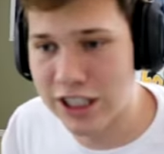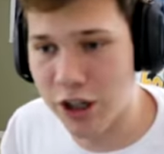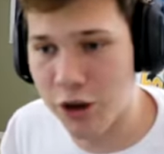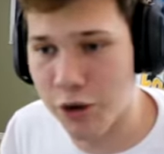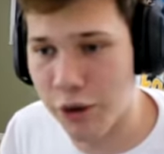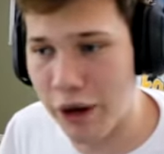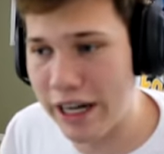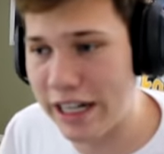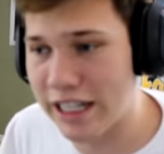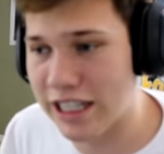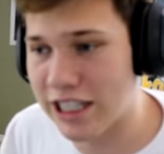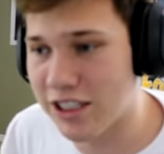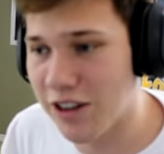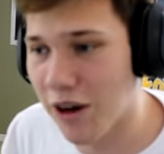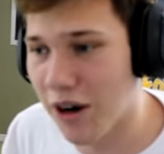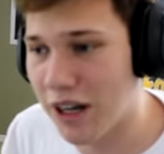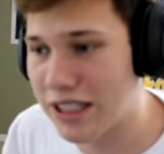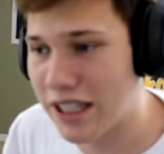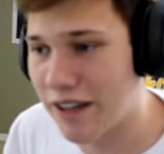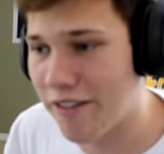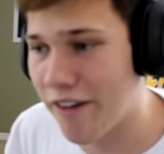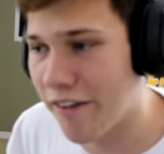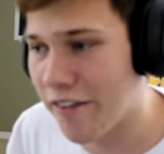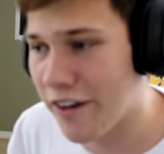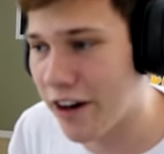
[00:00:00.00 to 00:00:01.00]
the greatest noise
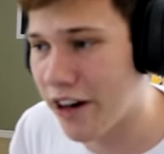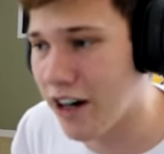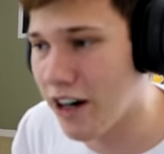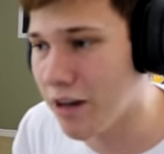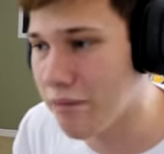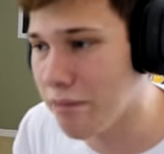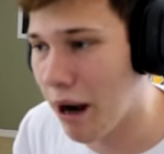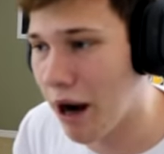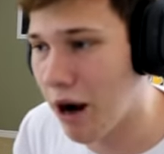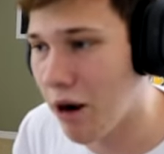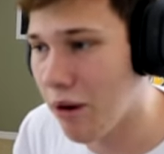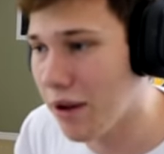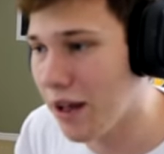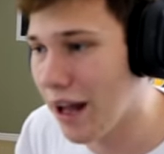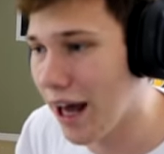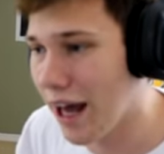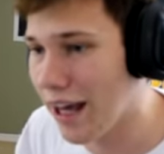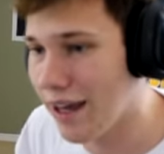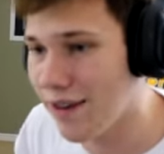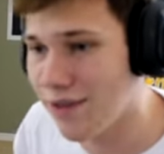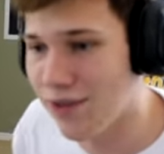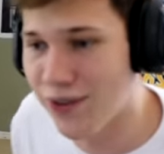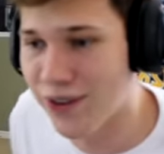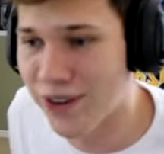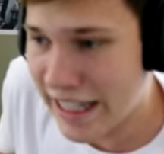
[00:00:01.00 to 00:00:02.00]
I've ever heard in my whole
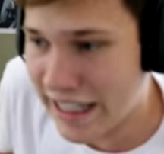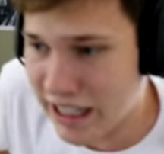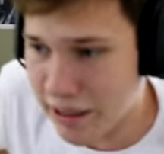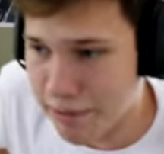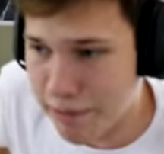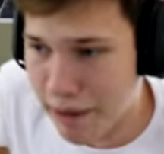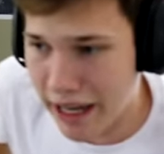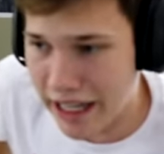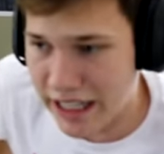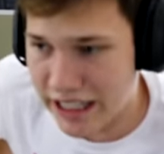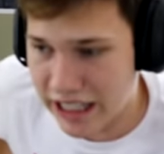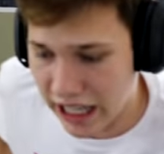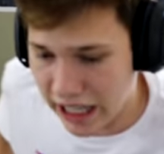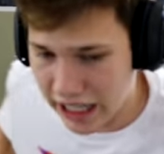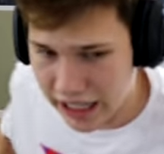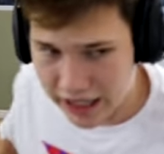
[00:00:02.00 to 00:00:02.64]
life. It's amazing.